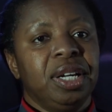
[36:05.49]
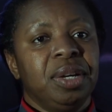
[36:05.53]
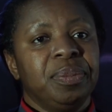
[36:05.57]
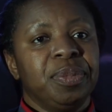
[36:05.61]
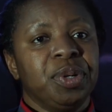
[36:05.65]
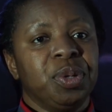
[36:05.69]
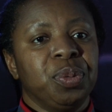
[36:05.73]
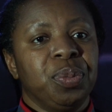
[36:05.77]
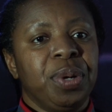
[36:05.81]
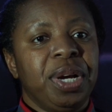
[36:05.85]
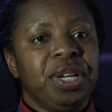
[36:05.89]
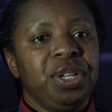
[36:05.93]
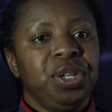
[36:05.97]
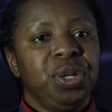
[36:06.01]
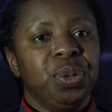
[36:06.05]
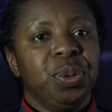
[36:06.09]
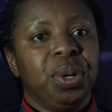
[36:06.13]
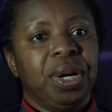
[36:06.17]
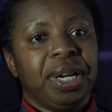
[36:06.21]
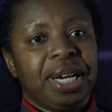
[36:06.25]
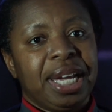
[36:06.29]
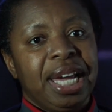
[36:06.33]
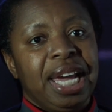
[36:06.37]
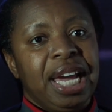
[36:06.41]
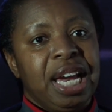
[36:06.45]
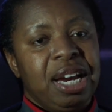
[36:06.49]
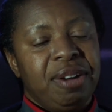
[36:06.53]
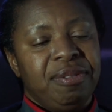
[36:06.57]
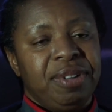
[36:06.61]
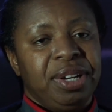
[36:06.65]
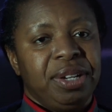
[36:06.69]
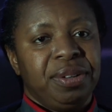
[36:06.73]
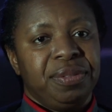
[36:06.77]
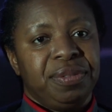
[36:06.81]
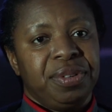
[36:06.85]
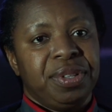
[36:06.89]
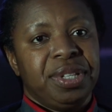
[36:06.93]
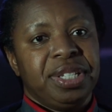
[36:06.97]
But when you are
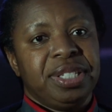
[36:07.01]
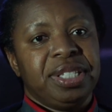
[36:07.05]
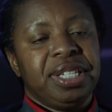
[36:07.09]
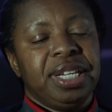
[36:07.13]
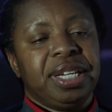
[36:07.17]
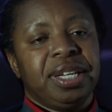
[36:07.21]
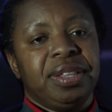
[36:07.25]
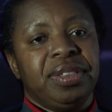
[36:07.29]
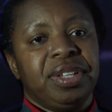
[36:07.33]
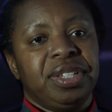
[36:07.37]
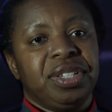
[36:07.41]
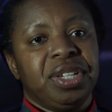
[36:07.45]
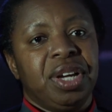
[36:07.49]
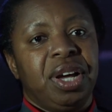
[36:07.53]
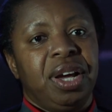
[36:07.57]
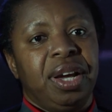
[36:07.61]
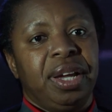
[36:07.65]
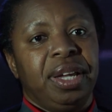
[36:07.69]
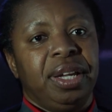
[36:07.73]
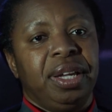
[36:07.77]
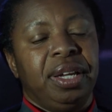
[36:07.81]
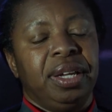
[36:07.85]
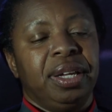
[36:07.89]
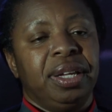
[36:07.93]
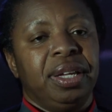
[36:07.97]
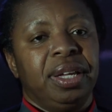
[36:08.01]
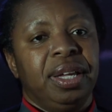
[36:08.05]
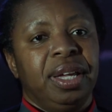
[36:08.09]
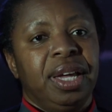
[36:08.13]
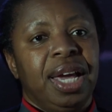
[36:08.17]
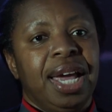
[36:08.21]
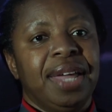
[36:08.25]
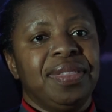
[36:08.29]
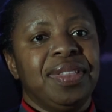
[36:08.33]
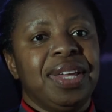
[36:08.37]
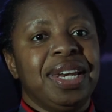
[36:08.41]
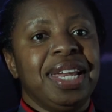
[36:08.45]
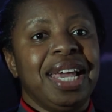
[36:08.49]
caring for the sick and the dying,
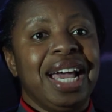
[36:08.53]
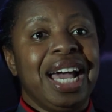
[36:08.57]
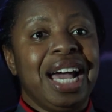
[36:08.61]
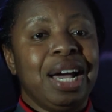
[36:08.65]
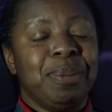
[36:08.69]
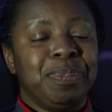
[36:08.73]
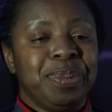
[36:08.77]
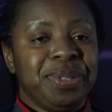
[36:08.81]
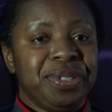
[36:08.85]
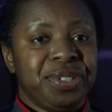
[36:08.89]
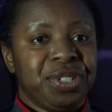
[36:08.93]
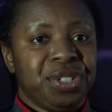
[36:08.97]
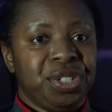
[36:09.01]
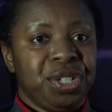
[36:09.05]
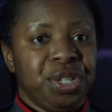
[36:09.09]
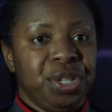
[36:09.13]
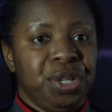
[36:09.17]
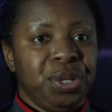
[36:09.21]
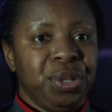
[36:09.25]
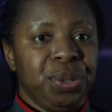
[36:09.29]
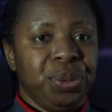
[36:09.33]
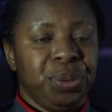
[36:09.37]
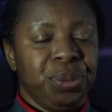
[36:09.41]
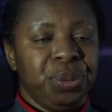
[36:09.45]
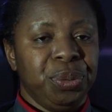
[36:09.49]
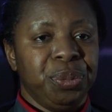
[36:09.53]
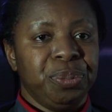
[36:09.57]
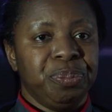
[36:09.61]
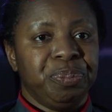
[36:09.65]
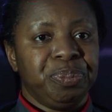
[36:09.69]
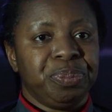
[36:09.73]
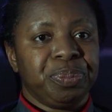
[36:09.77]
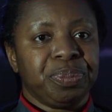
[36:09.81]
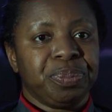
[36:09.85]
and then it happens to you,